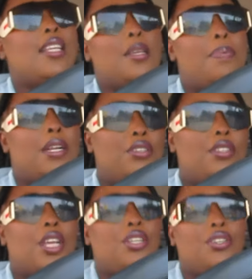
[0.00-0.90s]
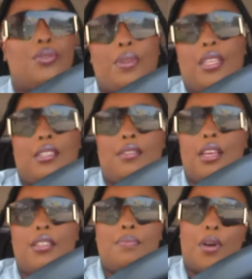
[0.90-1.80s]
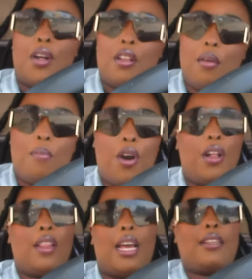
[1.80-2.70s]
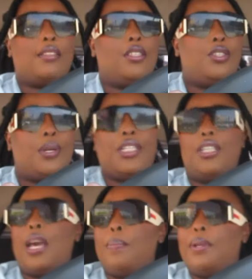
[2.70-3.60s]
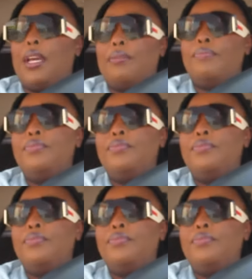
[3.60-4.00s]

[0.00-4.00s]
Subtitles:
a petrol station with a small mall like situation happening.